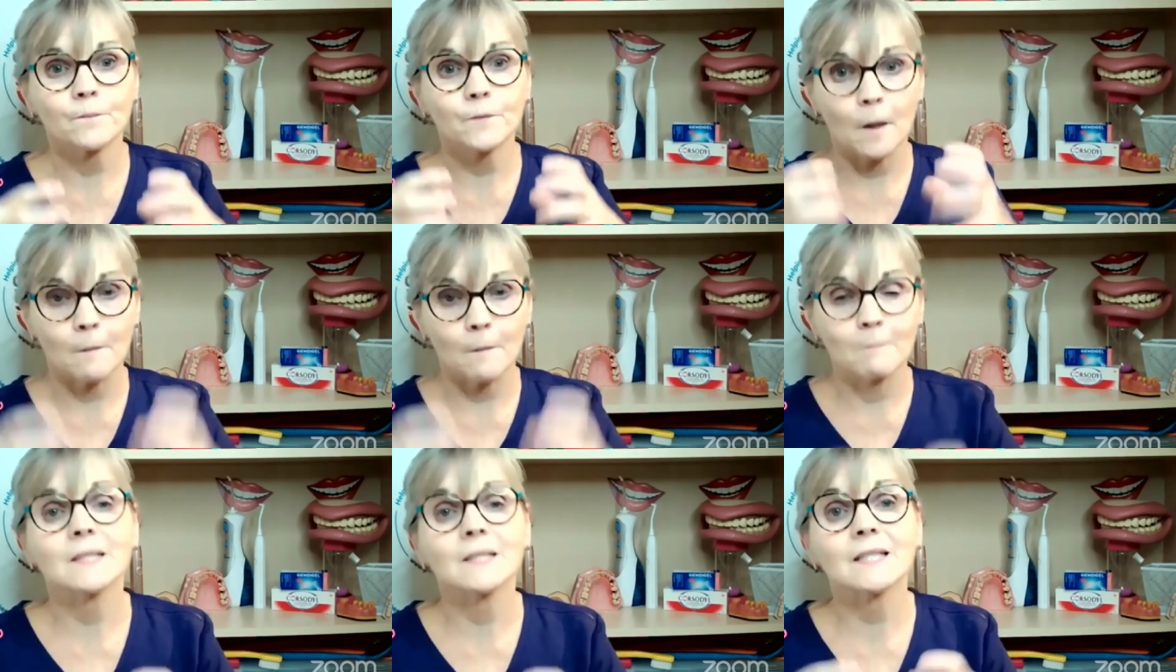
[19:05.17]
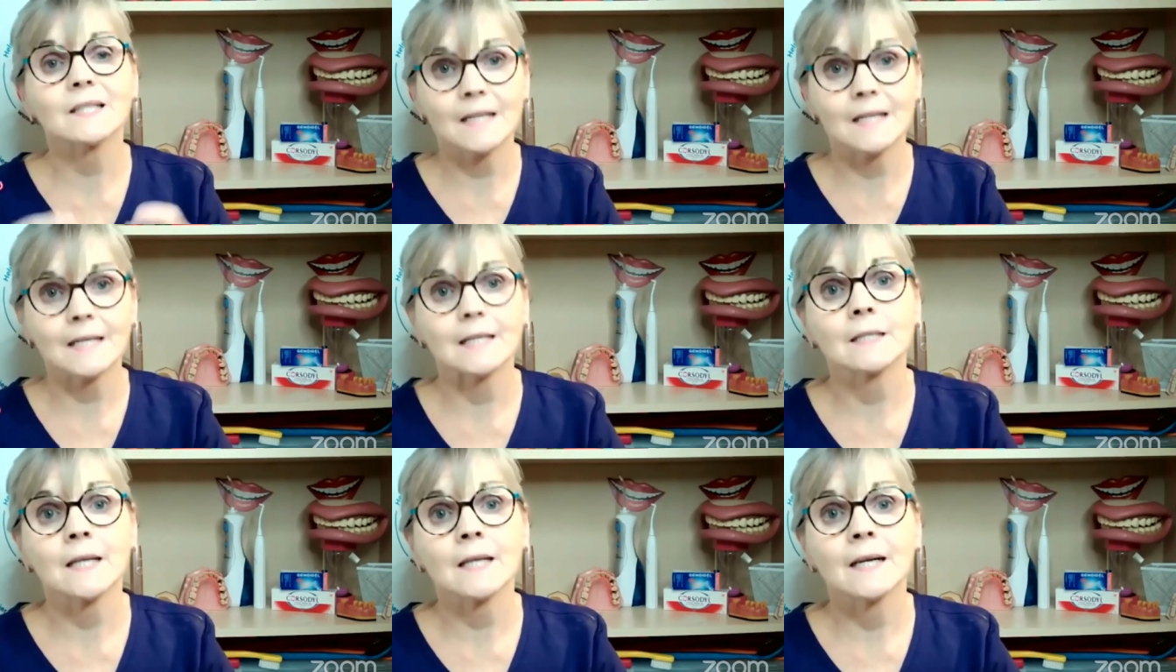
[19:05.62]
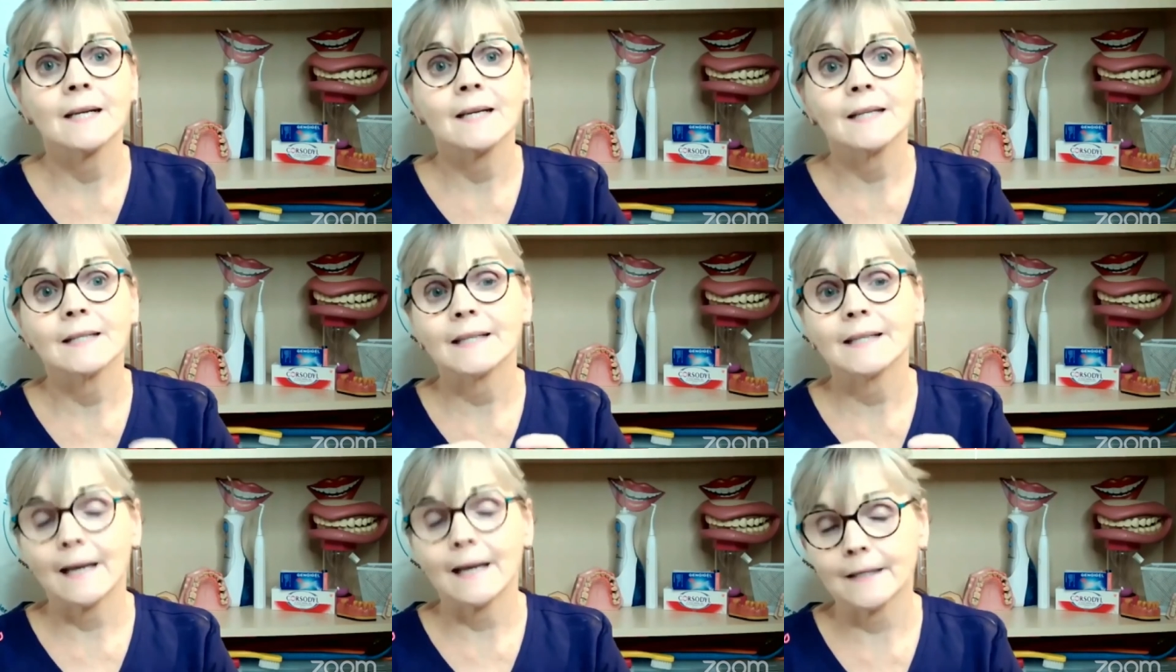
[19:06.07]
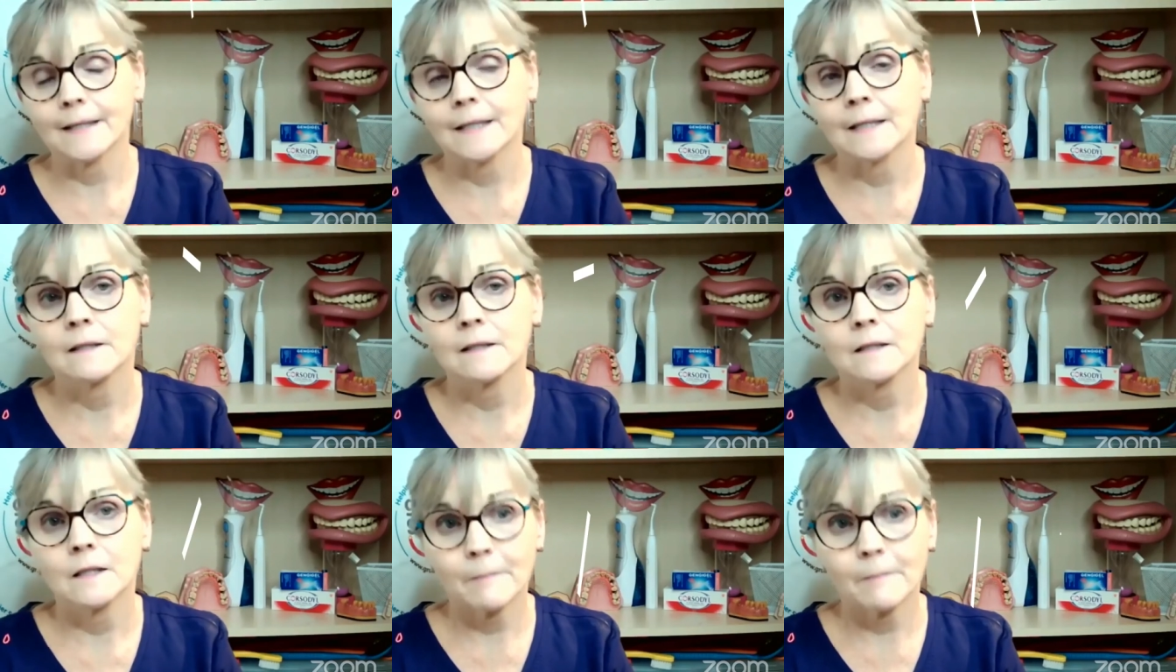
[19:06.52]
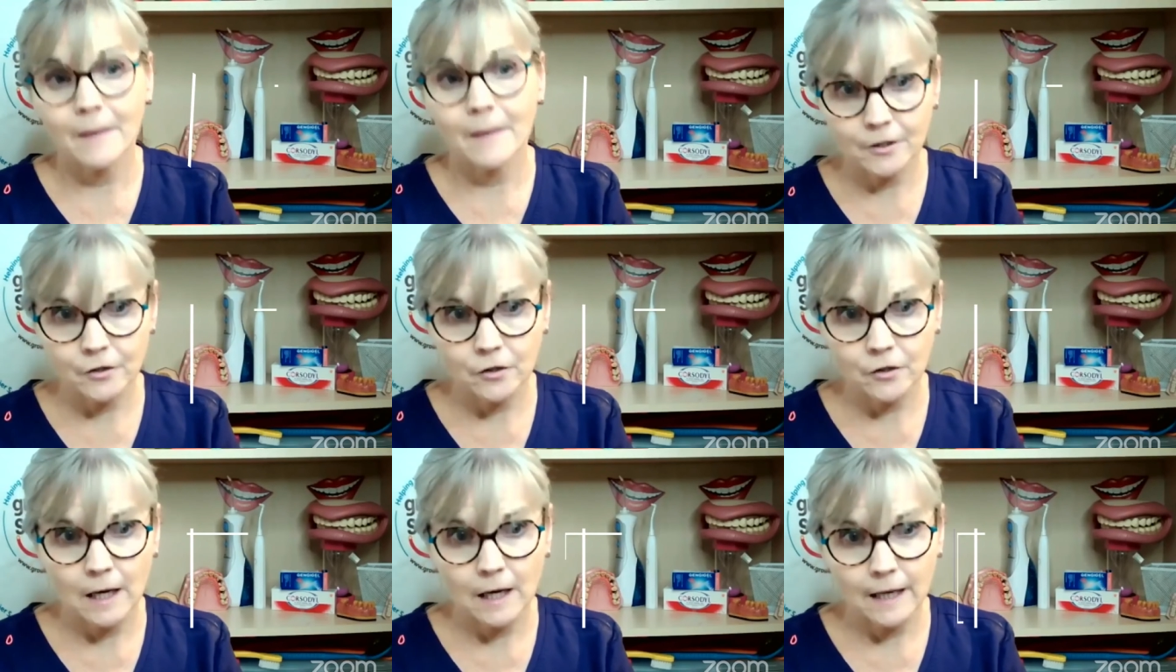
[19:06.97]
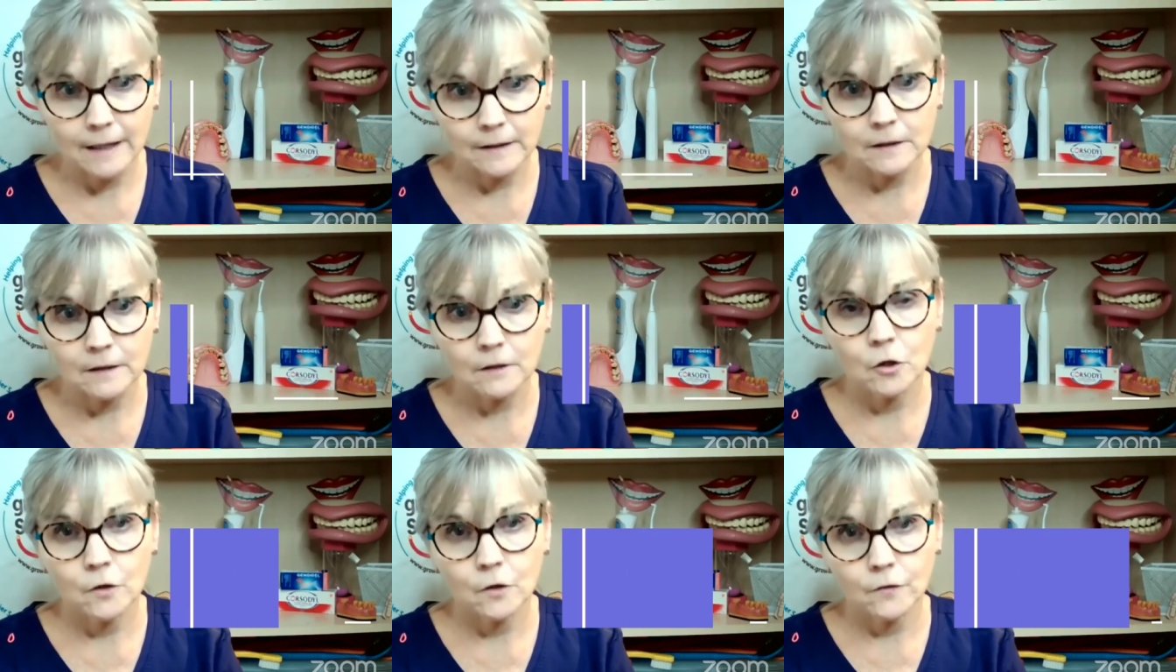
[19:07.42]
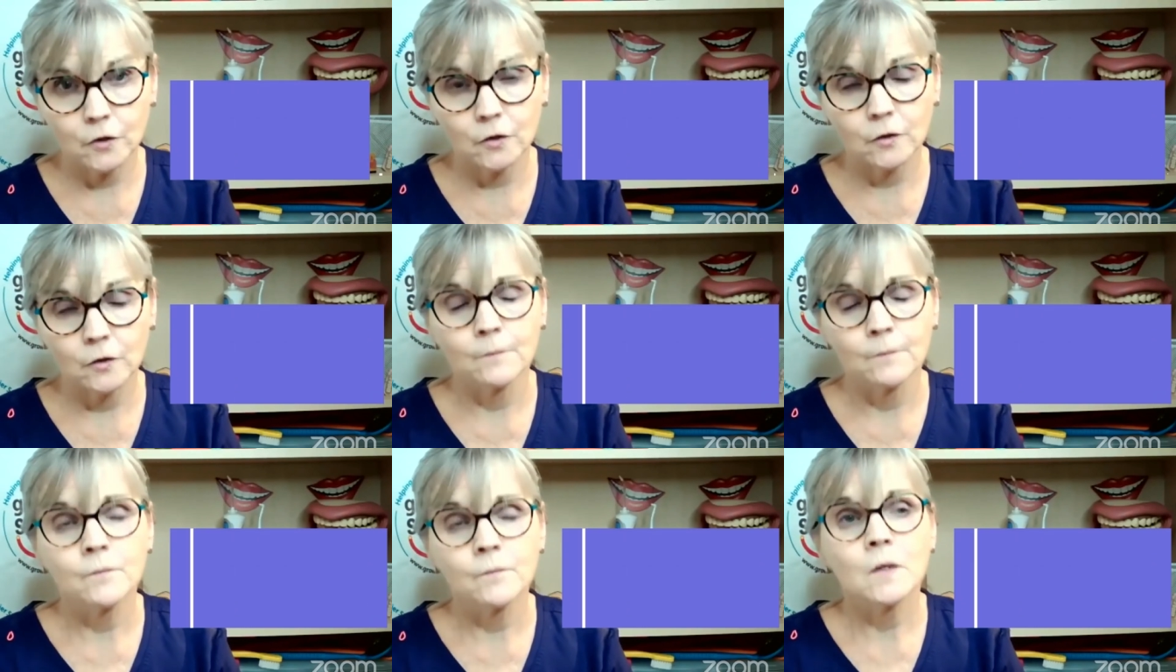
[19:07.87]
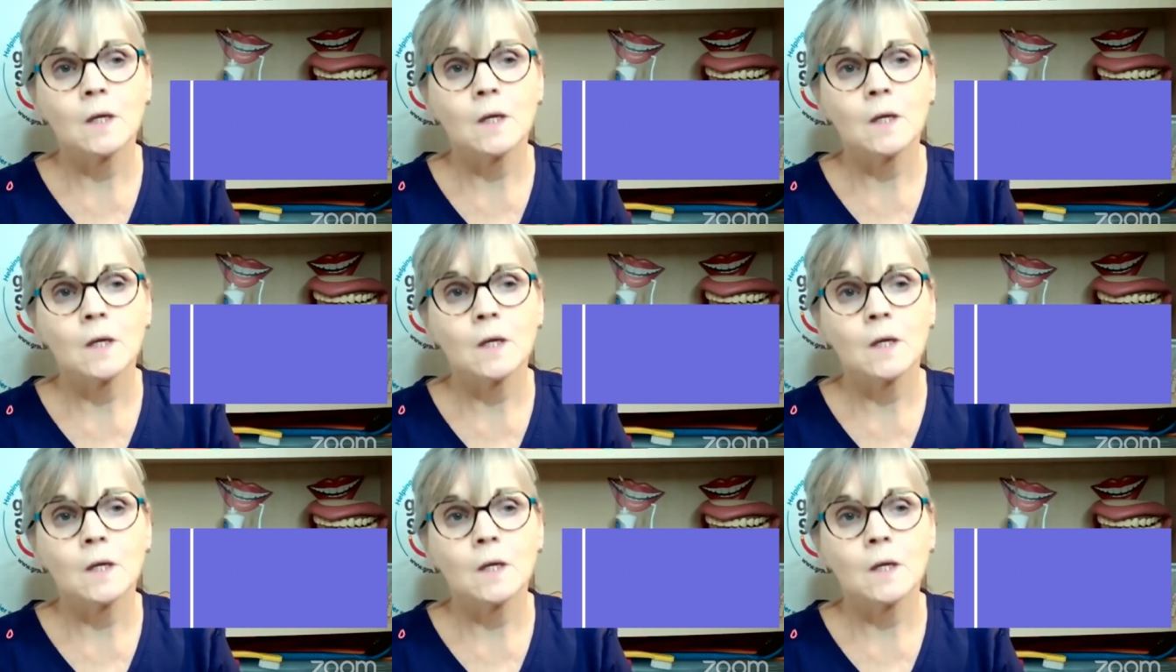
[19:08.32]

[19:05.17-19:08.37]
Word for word: gum disease getting the better hand of you.